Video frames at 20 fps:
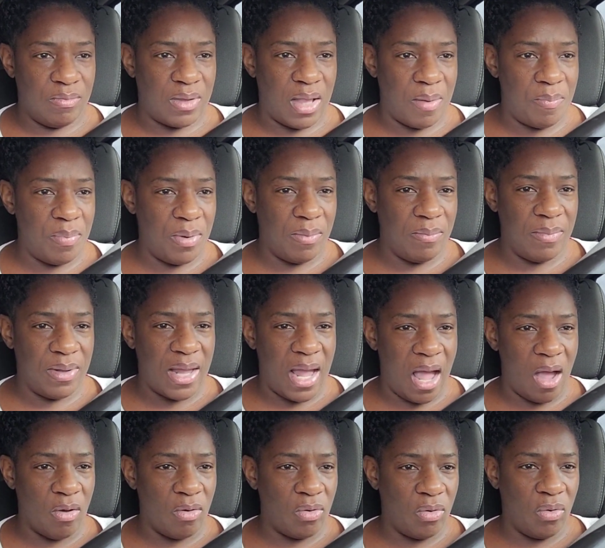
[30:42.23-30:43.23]
they put me
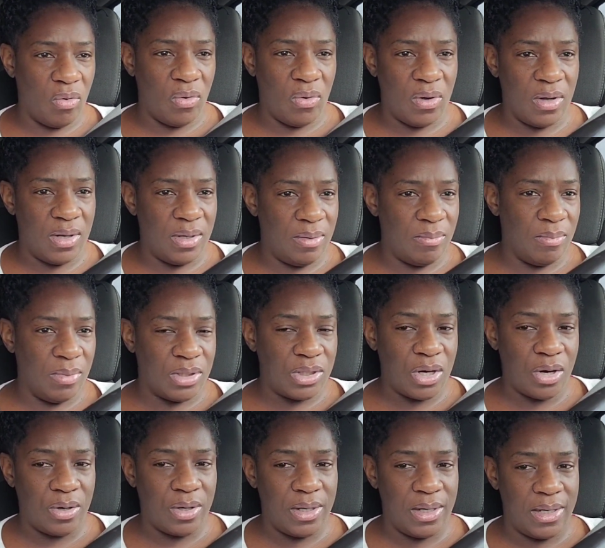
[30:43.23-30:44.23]
out on
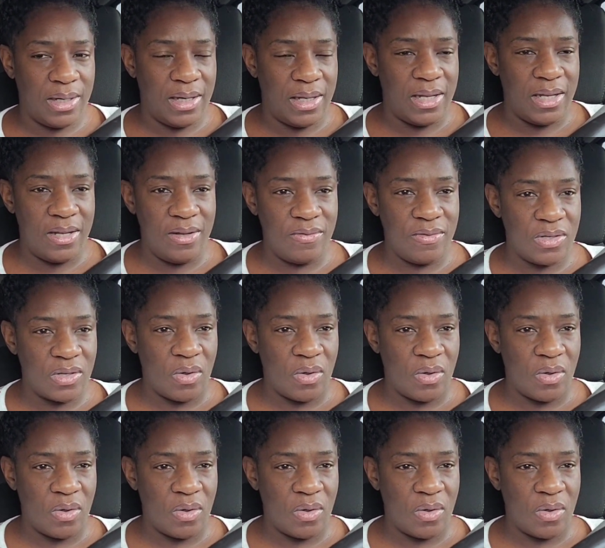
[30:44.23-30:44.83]
maternity leave.